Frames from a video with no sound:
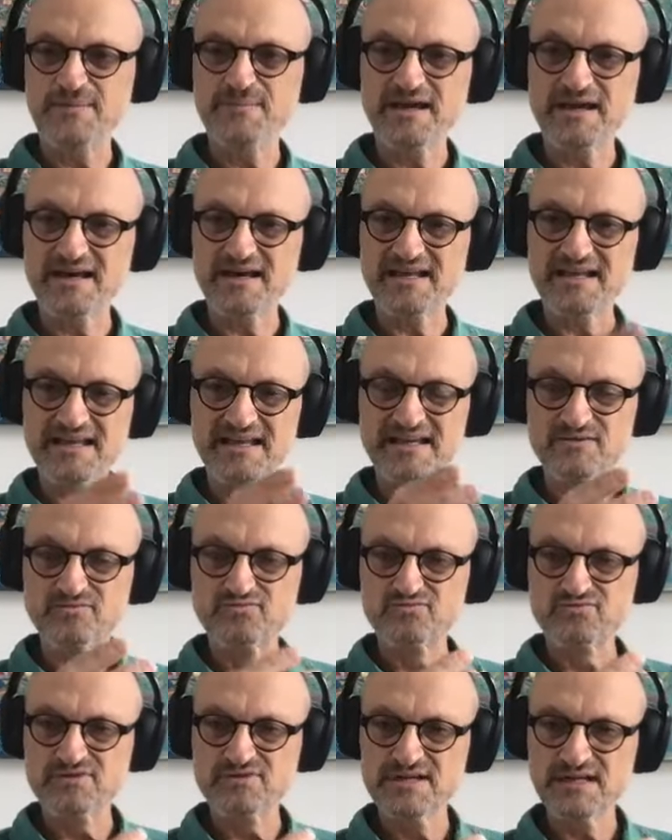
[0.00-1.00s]
How about
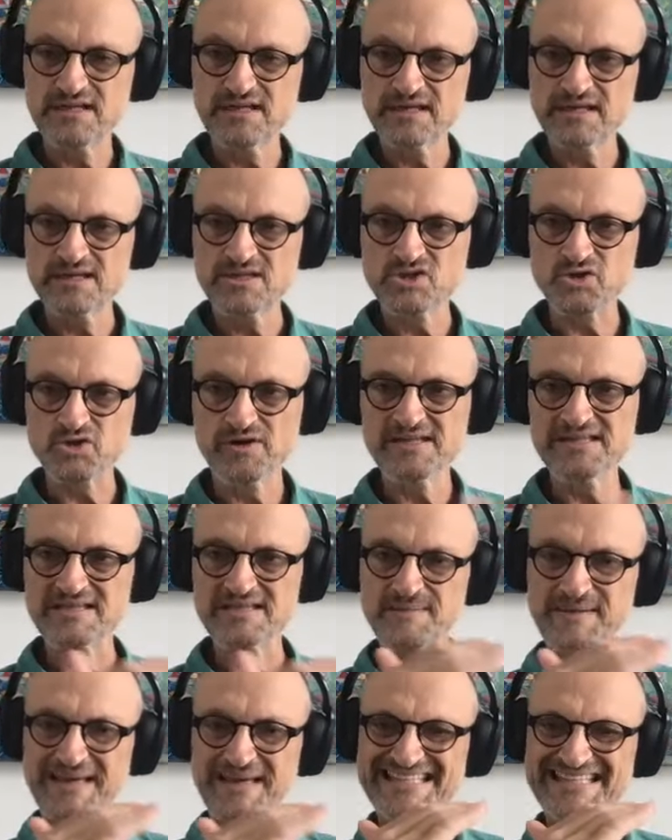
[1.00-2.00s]
really
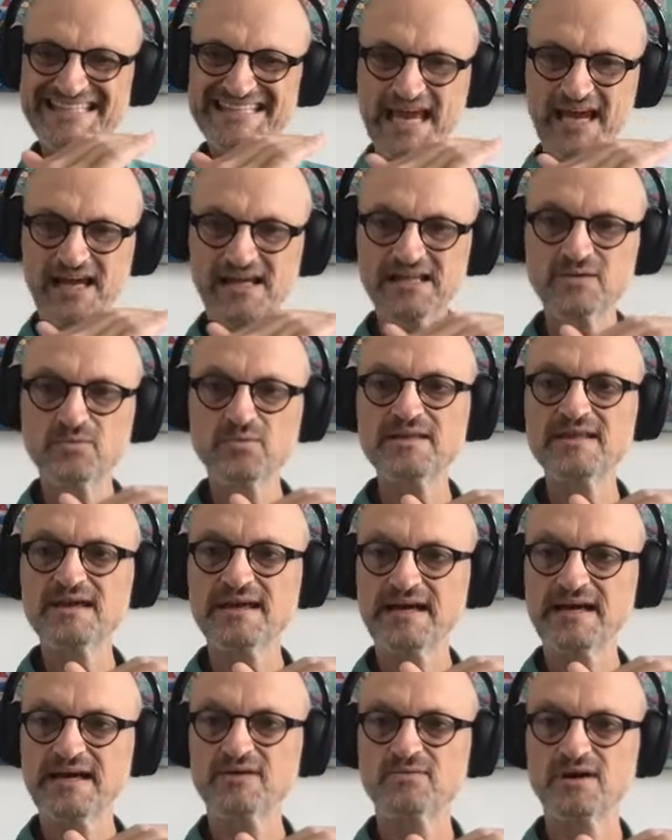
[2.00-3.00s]
enjoying them exactly
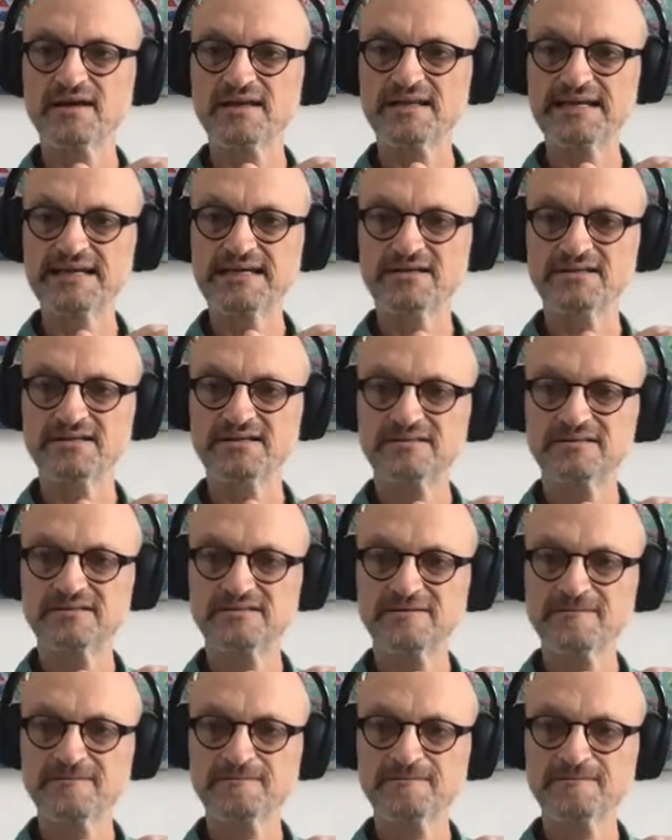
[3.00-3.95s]
where they are right now?